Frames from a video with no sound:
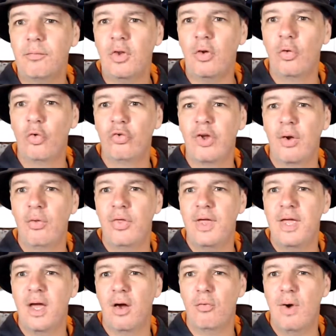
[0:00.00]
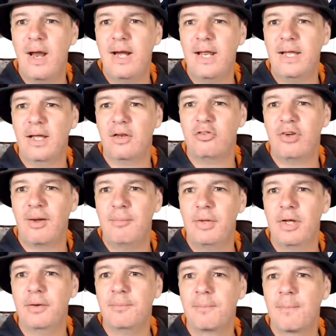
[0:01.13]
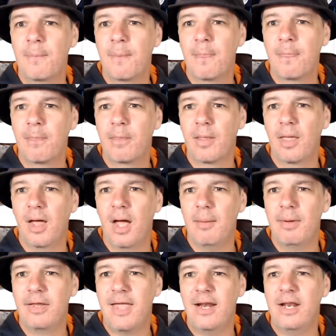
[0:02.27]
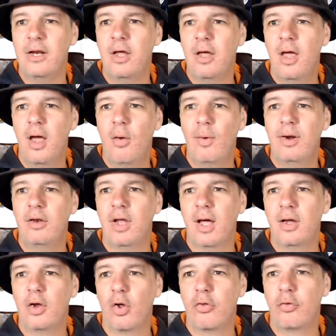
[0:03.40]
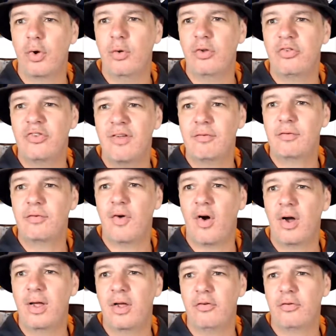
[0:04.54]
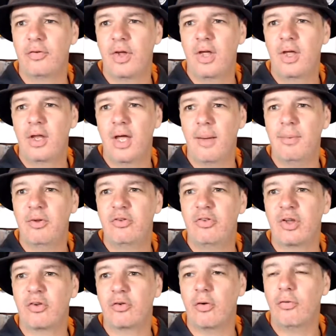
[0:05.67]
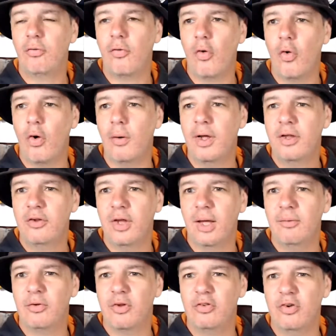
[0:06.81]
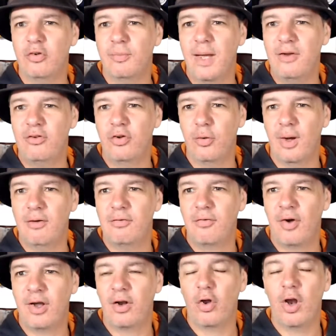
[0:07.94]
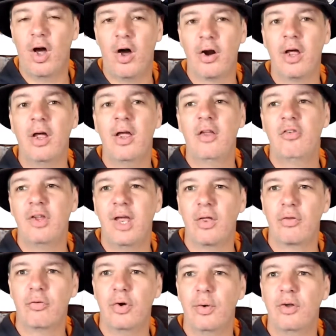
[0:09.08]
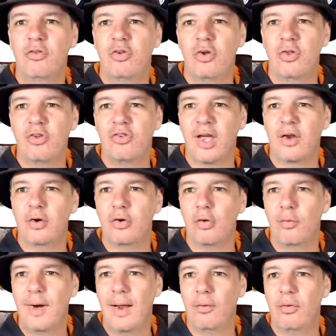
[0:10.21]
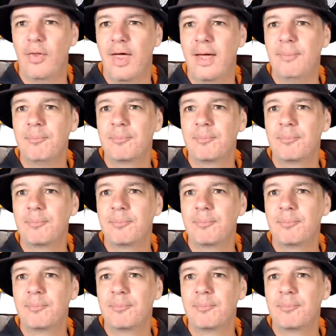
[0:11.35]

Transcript: Also, the reigning champion, Kenin, got through 7-5, 6-4. So she was made to fight a lot harder to get through to the second round there.